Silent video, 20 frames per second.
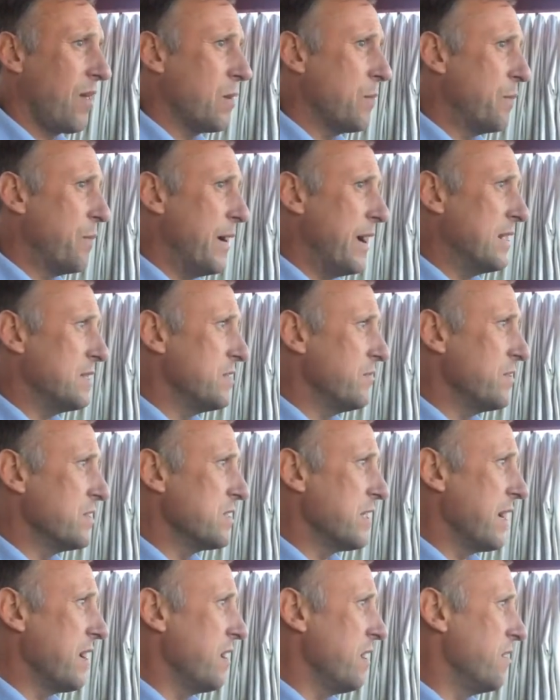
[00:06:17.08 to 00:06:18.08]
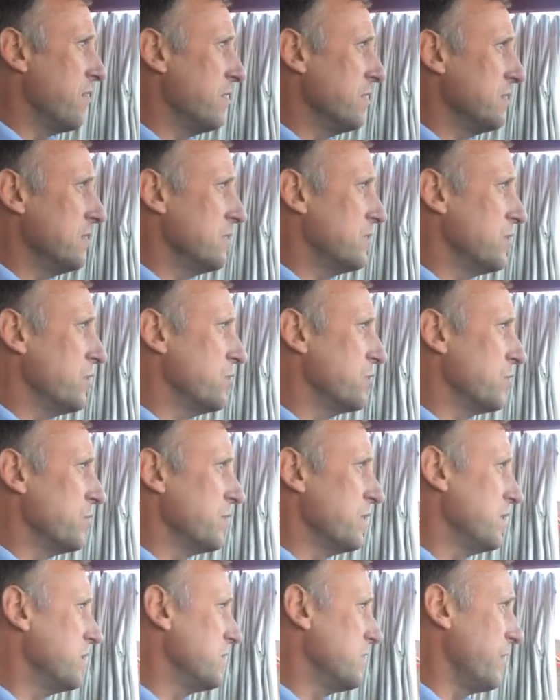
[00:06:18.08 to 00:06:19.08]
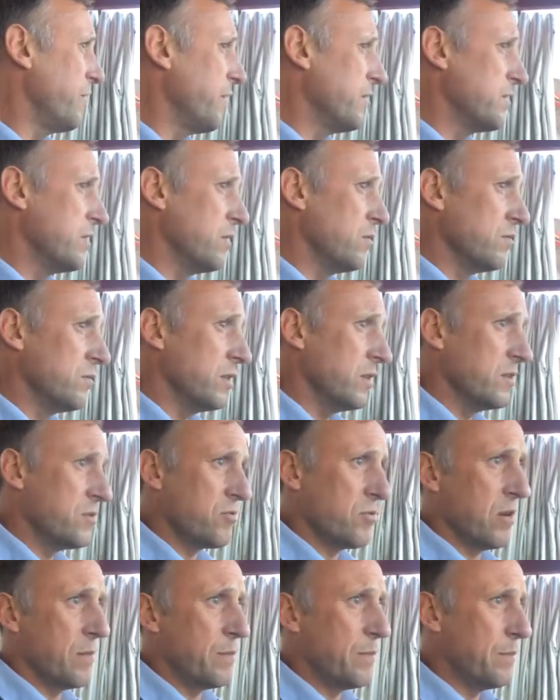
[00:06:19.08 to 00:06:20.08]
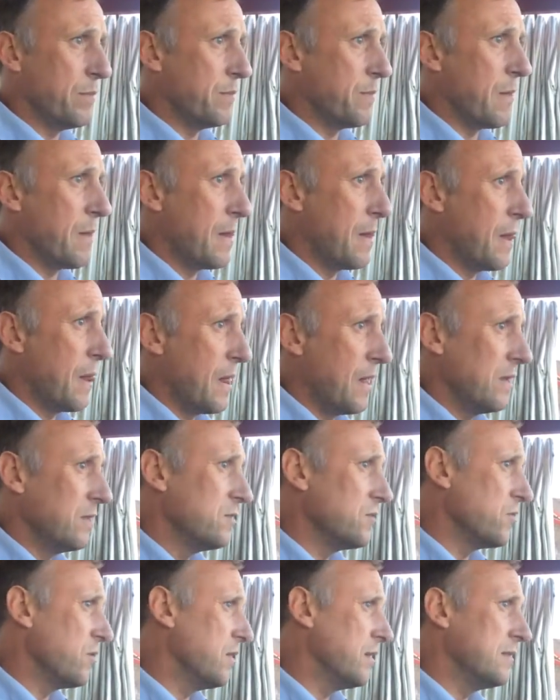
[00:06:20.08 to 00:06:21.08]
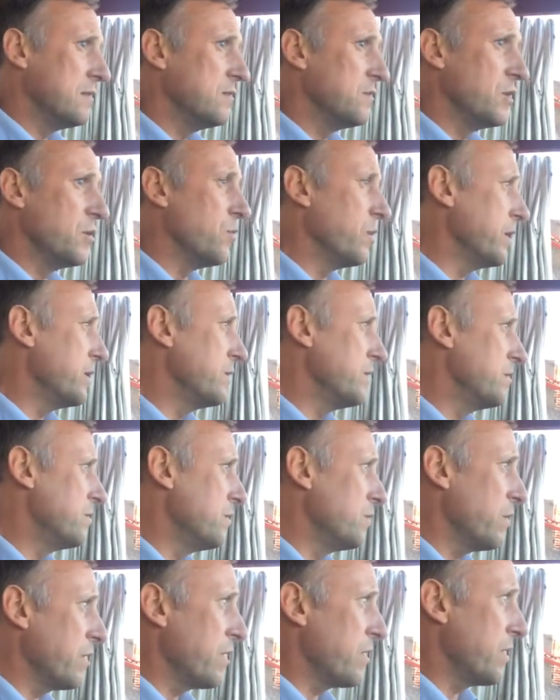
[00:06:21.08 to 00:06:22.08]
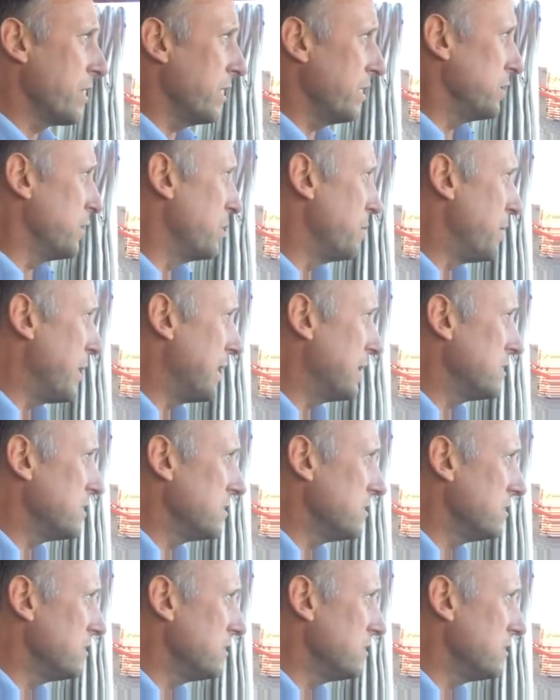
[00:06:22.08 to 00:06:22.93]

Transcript: competitive as they are and do something that's different to you, or do you try and do what you think you do best?